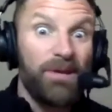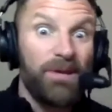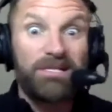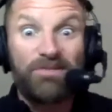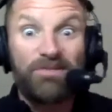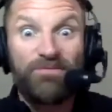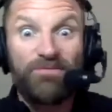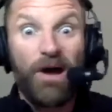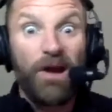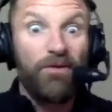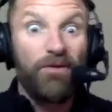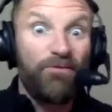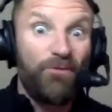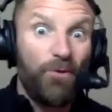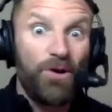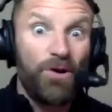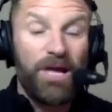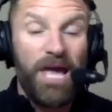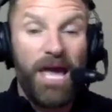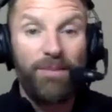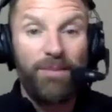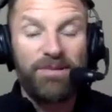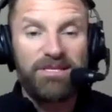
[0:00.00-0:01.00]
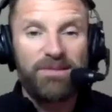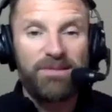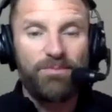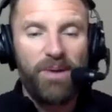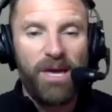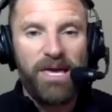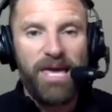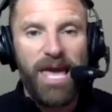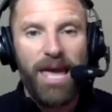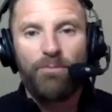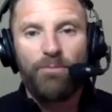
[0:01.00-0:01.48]
It's a Final Four game. It's a
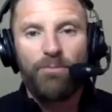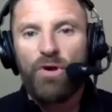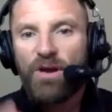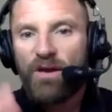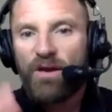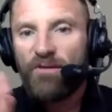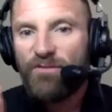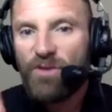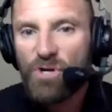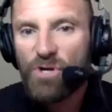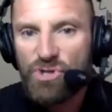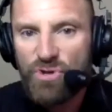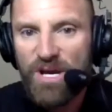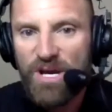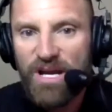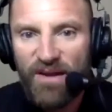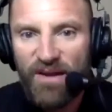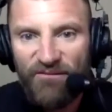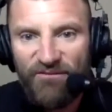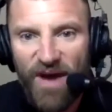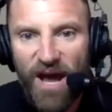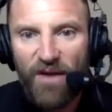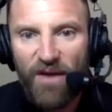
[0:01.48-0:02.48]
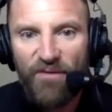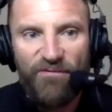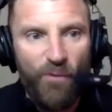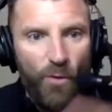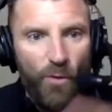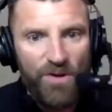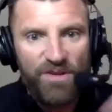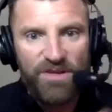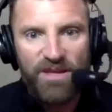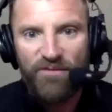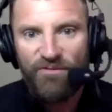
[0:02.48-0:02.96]
big game. Look, if you're treating a Final
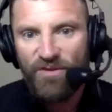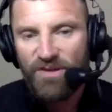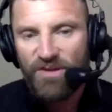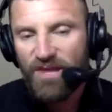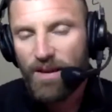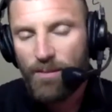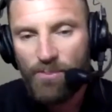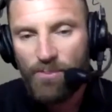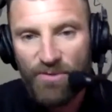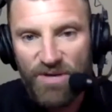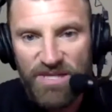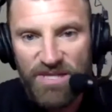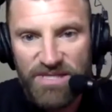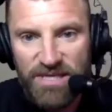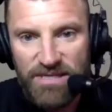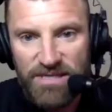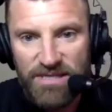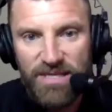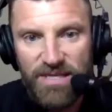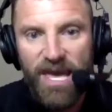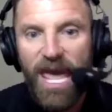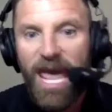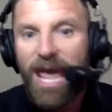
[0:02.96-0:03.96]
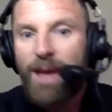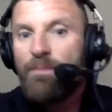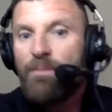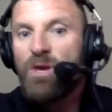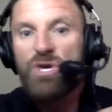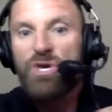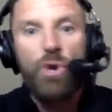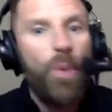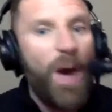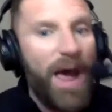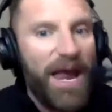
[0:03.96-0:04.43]
Four different than a preseason game,
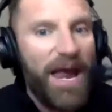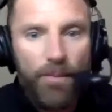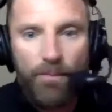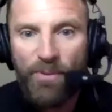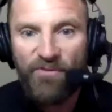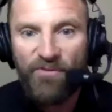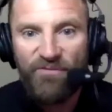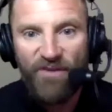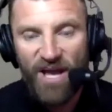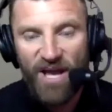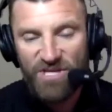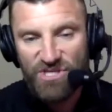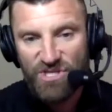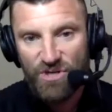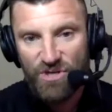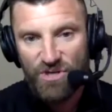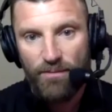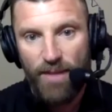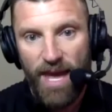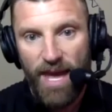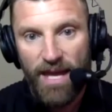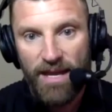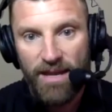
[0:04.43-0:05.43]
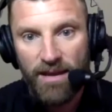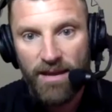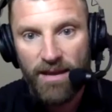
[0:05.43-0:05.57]
you ain't a professional, man.